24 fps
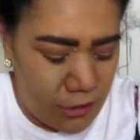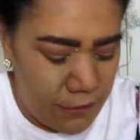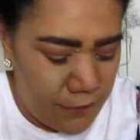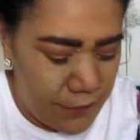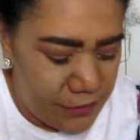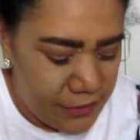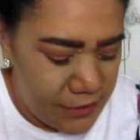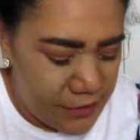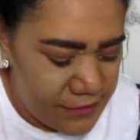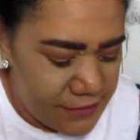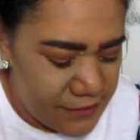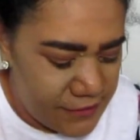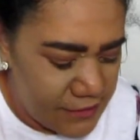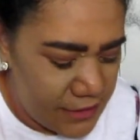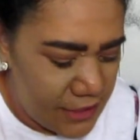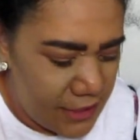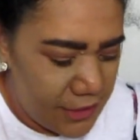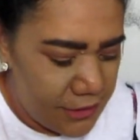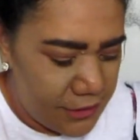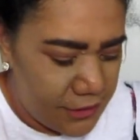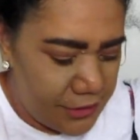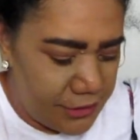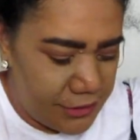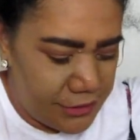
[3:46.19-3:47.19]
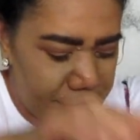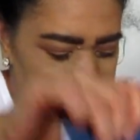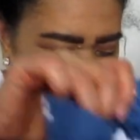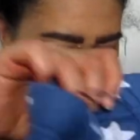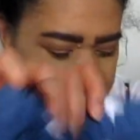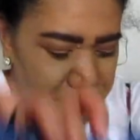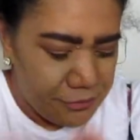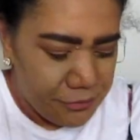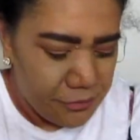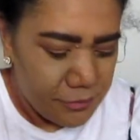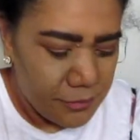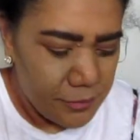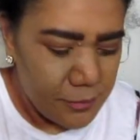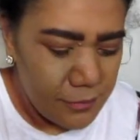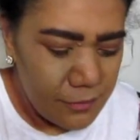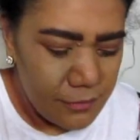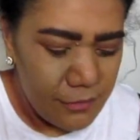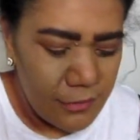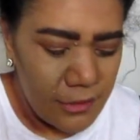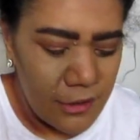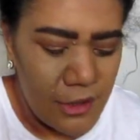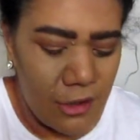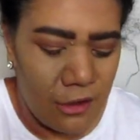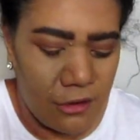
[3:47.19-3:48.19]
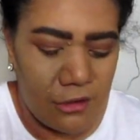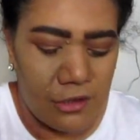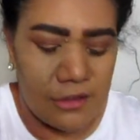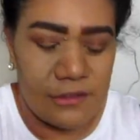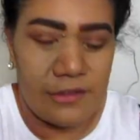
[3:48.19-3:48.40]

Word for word: got this set. I